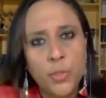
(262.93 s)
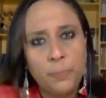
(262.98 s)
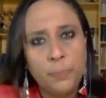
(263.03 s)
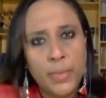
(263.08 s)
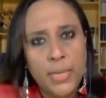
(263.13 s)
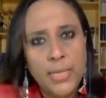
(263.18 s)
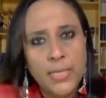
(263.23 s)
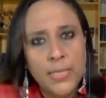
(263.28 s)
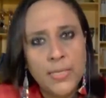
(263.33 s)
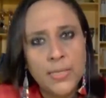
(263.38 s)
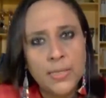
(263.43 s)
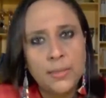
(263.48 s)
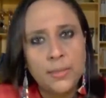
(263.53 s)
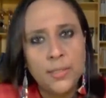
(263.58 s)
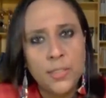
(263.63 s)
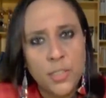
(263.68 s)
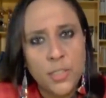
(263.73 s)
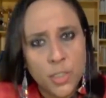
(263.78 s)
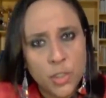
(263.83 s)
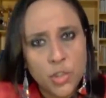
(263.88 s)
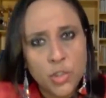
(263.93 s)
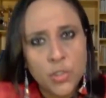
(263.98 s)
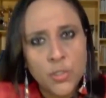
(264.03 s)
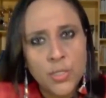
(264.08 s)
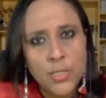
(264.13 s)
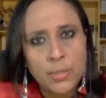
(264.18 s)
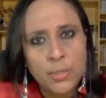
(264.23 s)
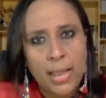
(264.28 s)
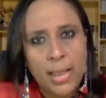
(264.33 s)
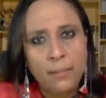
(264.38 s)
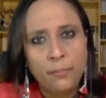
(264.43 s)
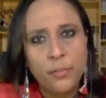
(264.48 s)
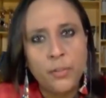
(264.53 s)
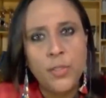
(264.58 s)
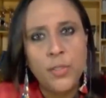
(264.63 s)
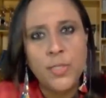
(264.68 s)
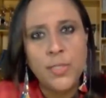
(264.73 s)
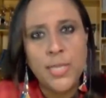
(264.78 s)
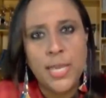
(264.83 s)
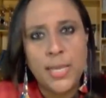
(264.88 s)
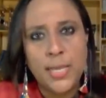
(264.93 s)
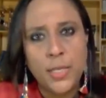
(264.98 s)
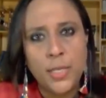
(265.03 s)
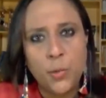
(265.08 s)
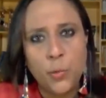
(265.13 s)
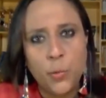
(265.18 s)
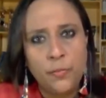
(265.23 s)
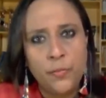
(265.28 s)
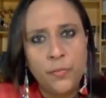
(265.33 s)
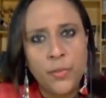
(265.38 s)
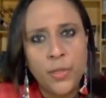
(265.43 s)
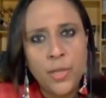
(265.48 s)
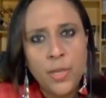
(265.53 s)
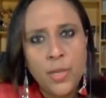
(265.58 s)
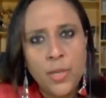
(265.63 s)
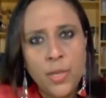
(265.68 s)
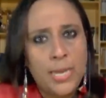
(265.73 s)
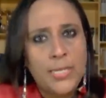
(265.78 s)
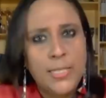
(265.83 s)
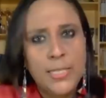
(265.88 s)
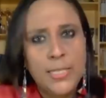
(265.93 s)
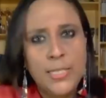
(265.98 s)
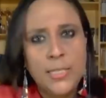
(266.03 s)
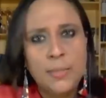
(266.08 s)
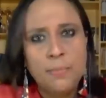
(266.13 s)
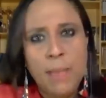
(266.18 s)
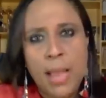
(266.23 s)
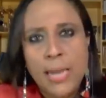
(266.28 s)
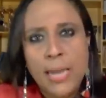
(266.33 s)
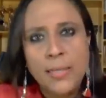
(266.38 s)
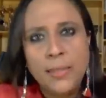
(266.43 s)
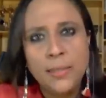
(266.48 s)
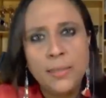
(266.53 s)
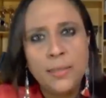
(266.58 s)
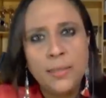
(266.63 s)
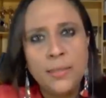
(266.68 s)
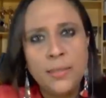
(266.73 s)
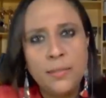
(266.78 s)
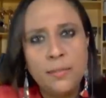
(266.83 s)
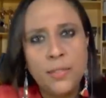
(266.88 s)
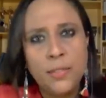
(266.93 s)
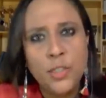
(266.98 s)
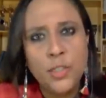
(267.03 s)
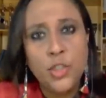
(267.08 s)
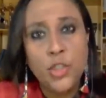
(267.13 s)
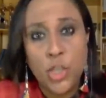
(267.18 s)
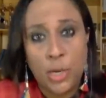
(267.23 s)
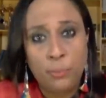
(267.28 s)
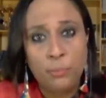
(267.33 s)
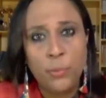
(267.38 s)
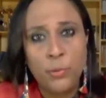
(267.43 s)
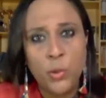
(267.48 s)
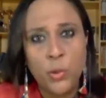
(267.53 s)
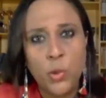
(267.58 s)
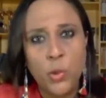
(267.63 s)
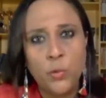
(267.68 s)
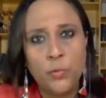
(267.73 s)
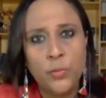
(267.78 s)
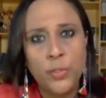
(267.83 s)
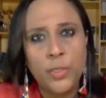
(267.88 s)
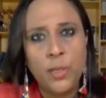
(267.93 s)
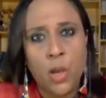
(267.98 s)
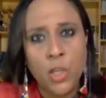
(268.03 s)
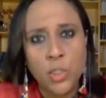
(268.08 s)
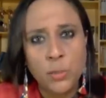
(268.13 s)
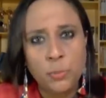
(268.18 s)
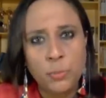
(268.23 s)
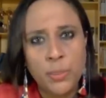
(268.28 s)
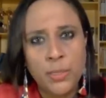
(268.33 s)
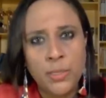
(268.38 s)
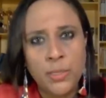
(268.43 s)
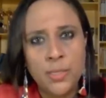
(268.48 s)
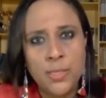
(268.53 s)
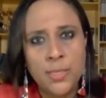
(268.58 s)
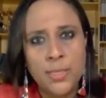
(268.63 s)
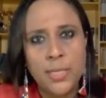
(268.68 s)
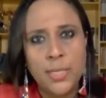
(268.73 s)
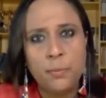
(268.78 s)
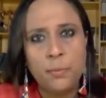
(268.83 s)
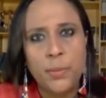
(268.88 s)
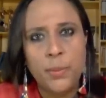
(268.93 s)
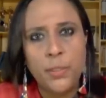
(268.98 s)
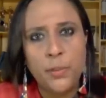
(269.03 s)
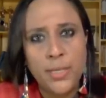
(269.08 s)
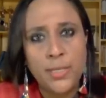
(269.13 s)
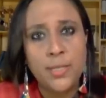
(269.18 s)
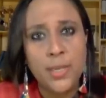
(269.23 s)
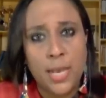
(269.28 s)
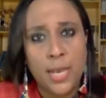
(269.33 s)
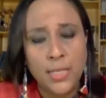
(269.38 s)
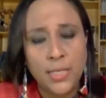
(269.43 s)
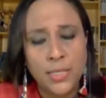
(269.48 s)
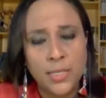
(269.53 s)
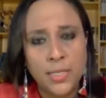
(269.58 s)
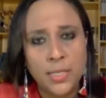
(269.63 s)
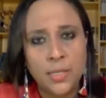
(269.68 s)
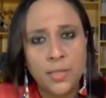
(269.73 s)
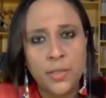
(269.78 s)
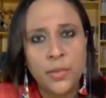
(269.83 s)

in place a contingency plan for the second wave, that dismantled the jumbo COVID hospitals that had been created last